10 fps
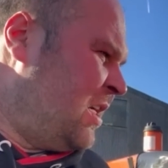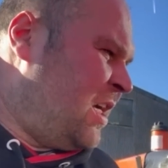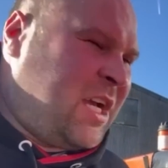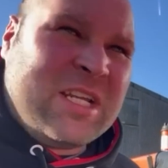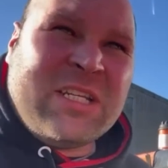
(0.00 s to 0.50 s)

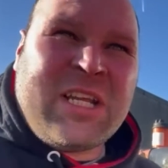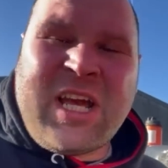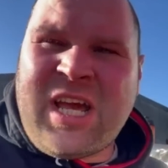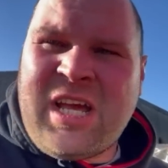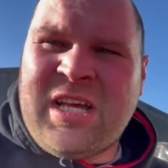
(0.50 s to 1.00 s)
And
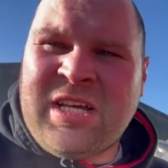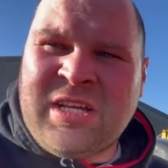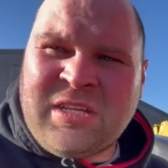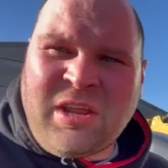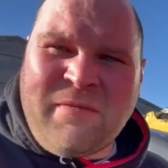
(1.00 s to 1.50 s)

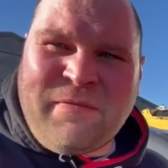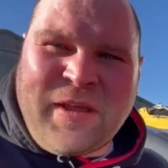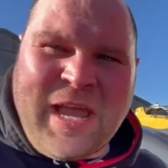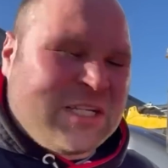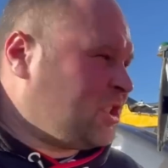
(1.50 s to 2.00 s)
don't
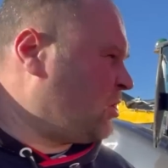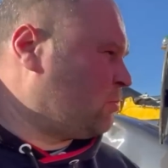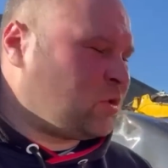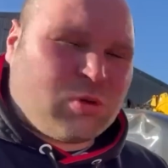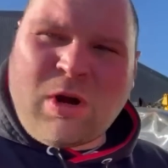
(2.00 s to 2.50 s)
forget to
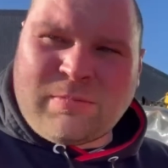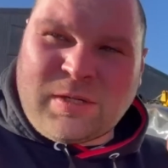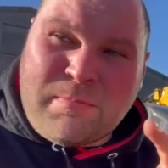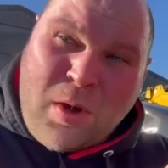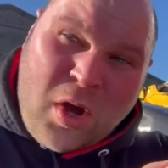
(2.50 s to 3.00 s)
subscribe to
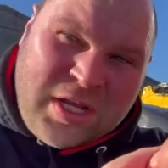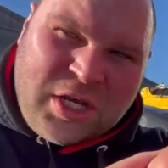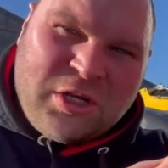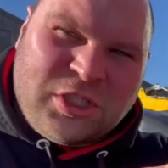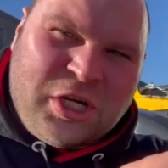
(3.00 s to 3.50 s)
my
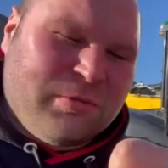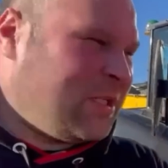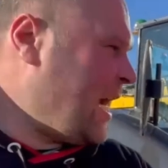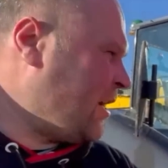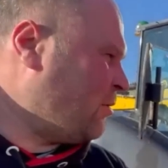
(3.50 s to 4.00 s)
YouTube
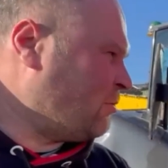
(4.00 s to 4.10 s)
channel,